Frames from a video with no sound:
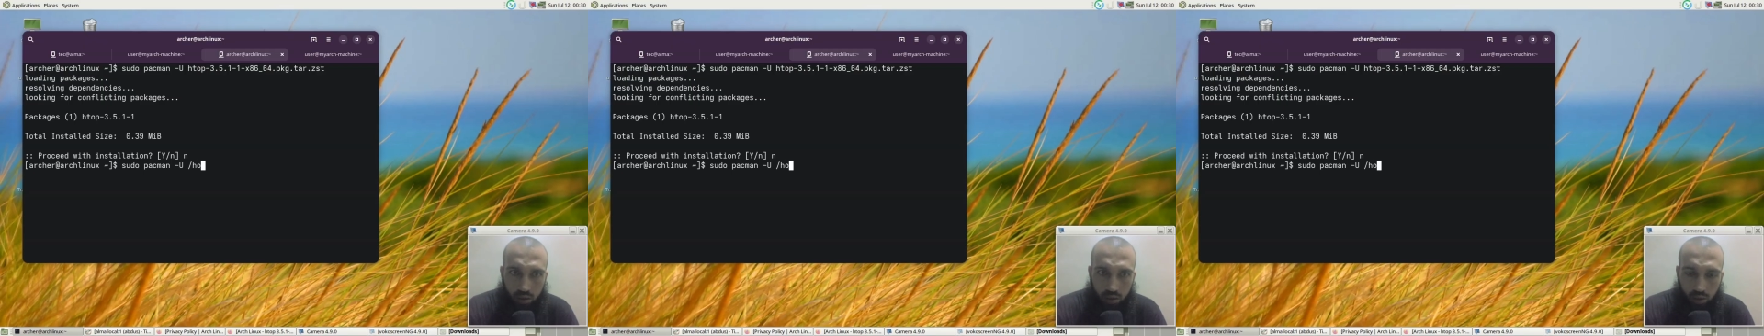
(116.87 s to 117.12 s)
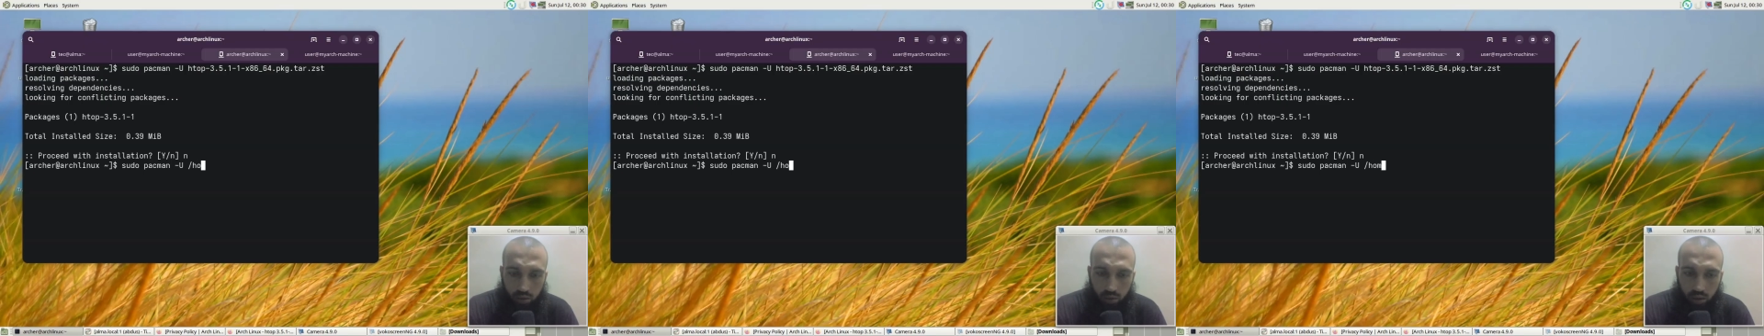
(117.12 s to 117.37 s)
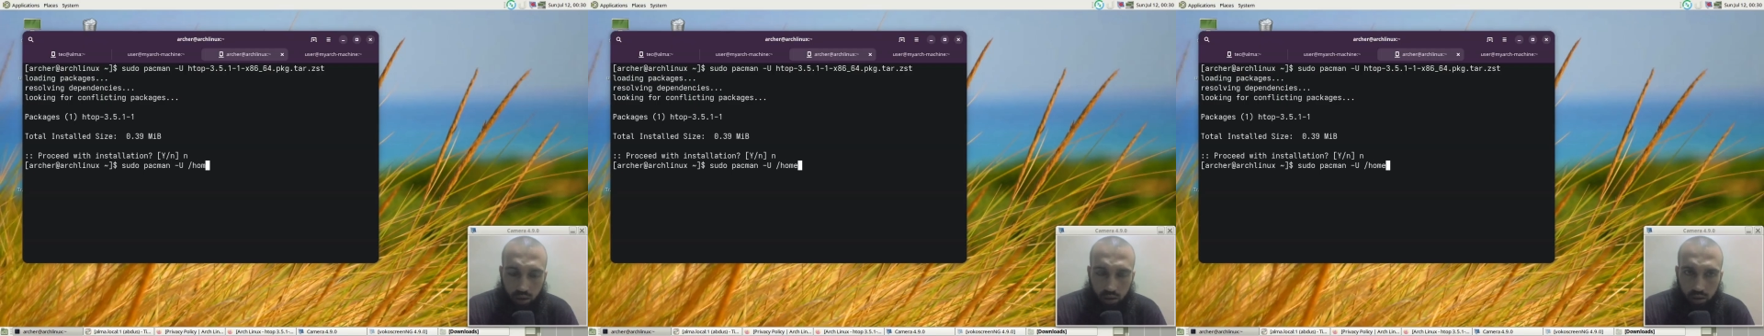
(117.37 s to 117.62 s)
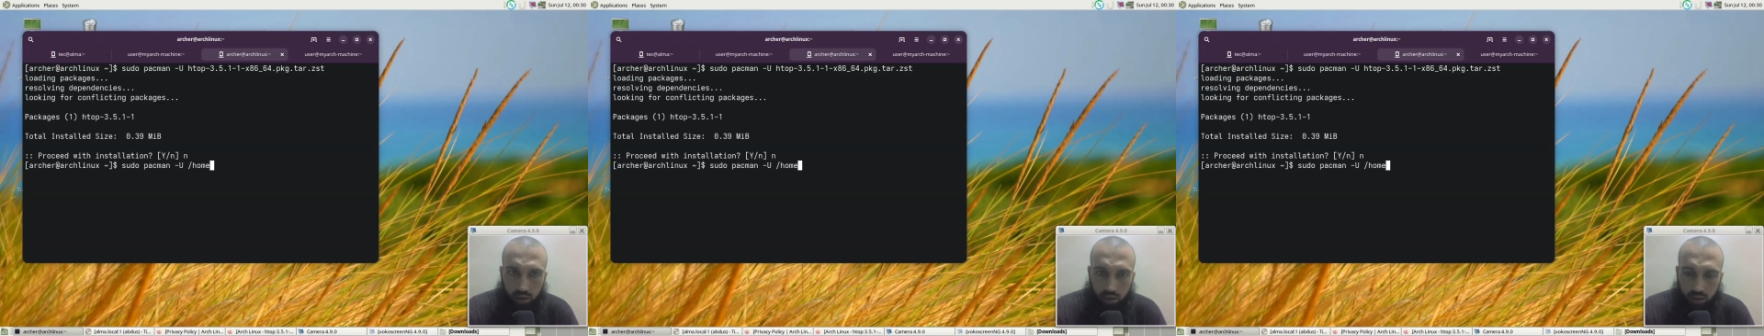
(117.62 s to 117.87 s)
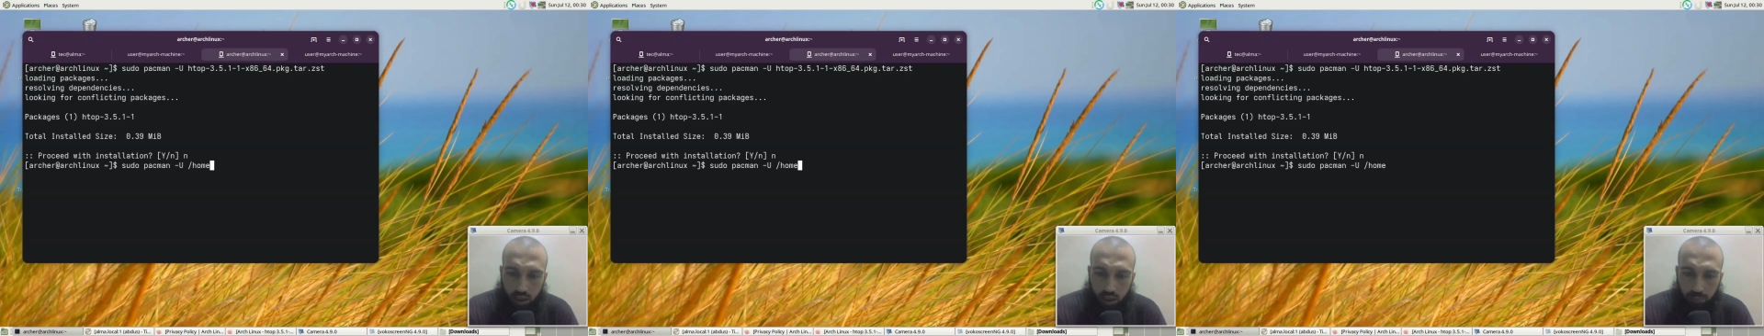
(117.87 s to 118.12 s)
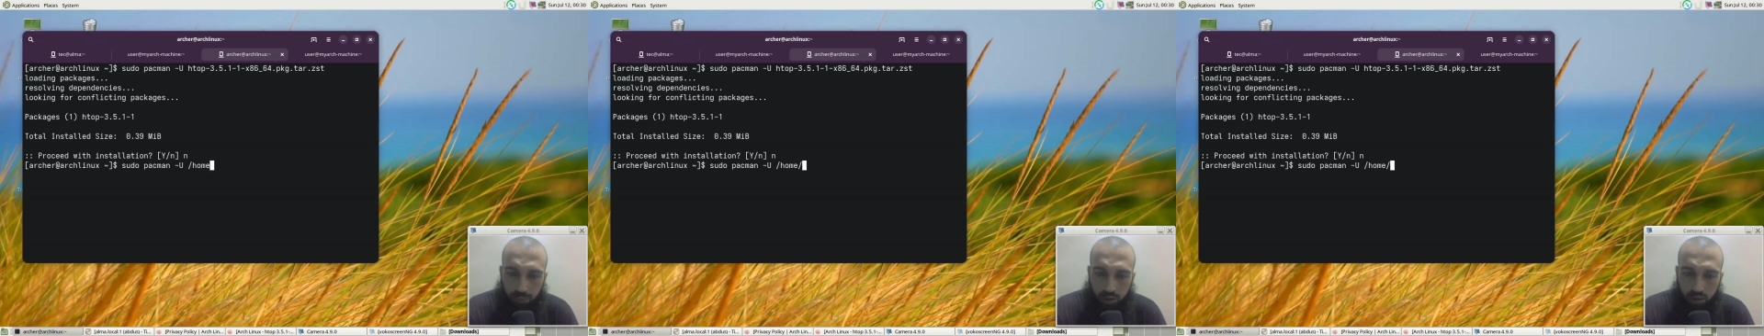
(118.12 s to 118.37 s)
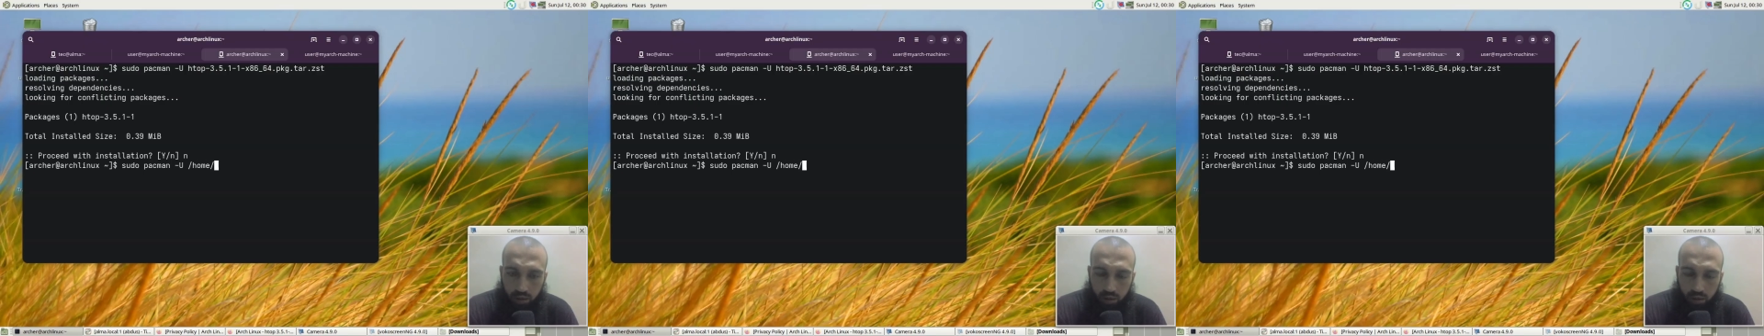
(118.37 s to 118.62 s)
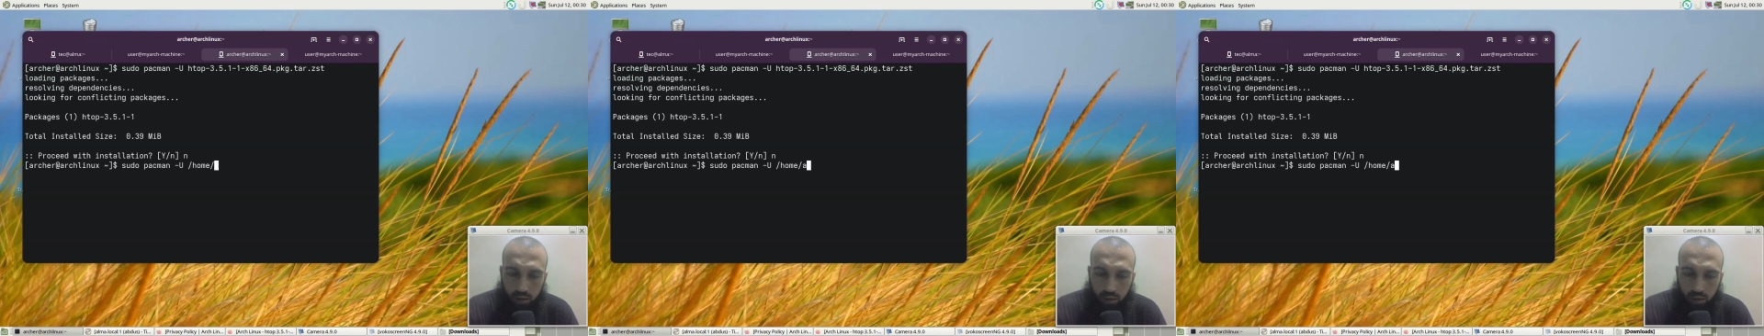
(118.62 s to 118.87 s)
you can type it
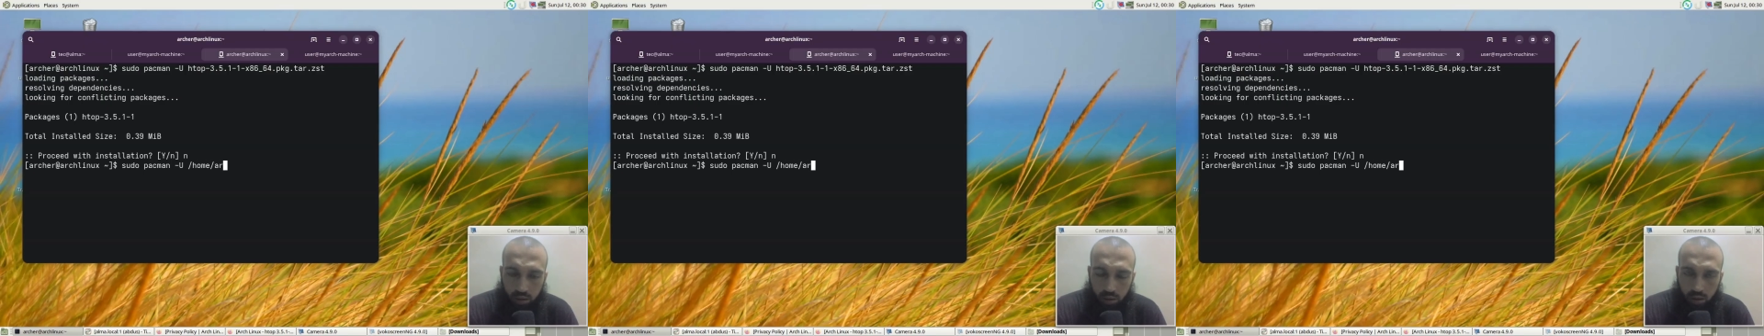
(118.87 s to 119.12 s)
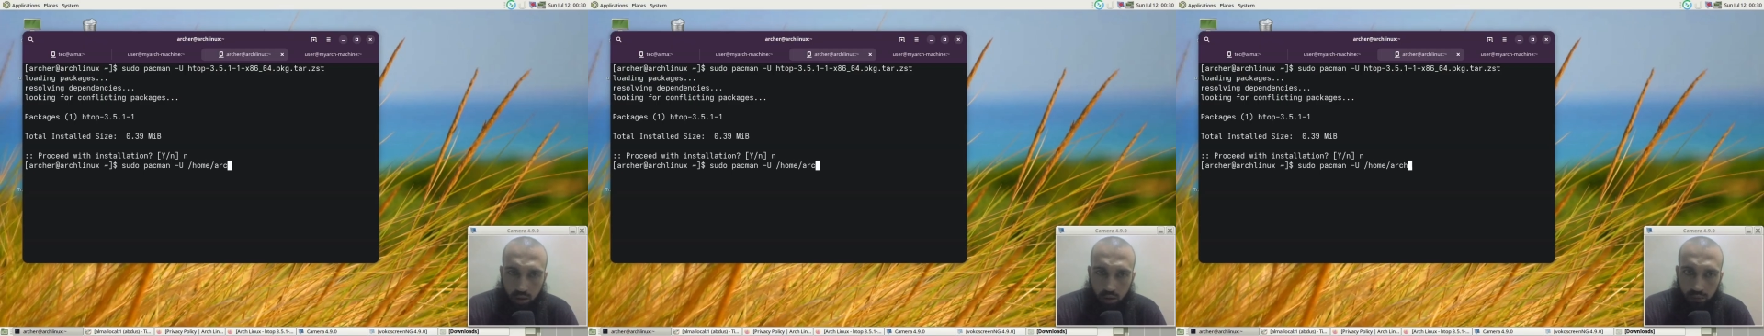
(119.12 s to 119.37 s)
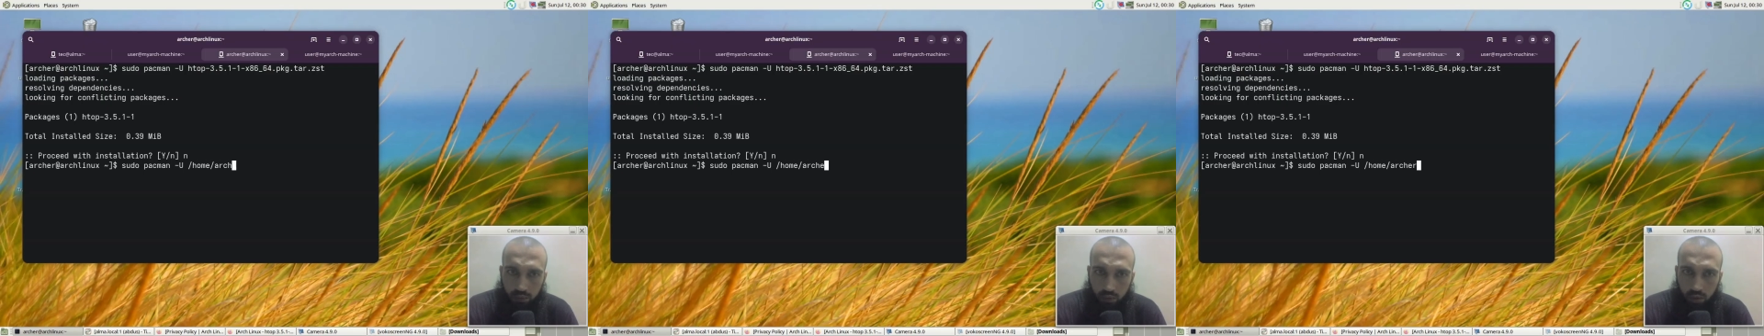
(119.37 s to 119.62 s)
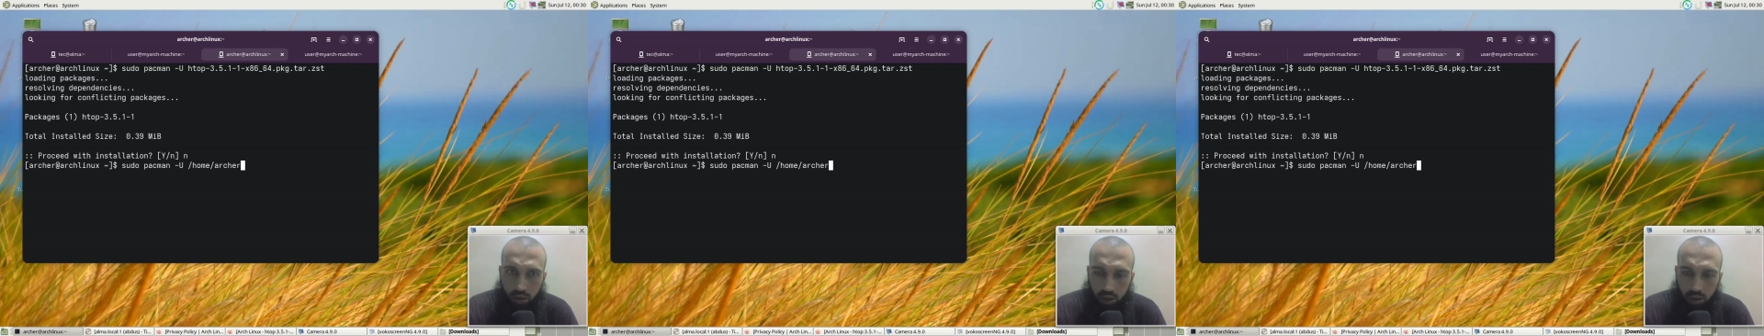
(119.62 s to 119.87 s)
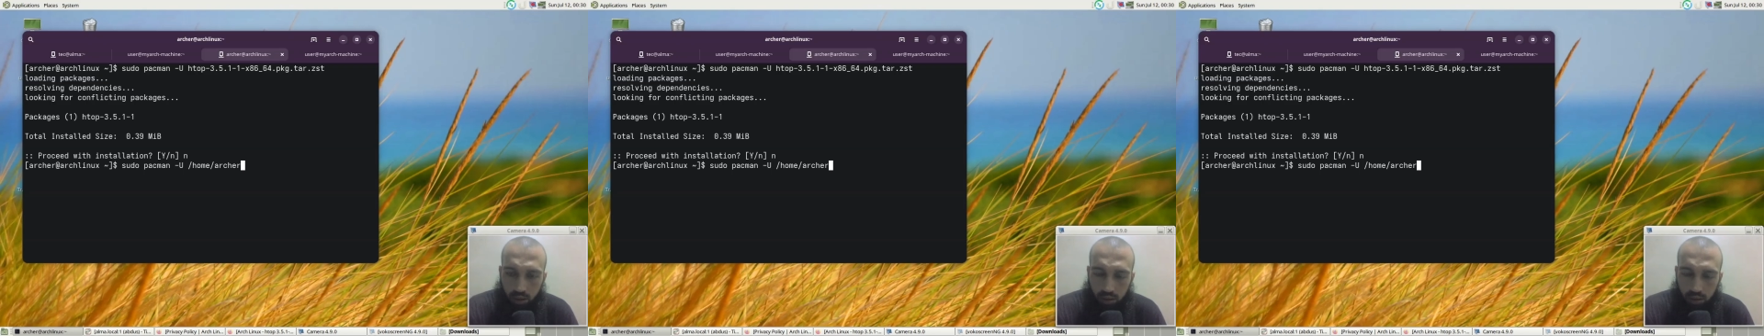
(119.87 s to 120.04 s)
fully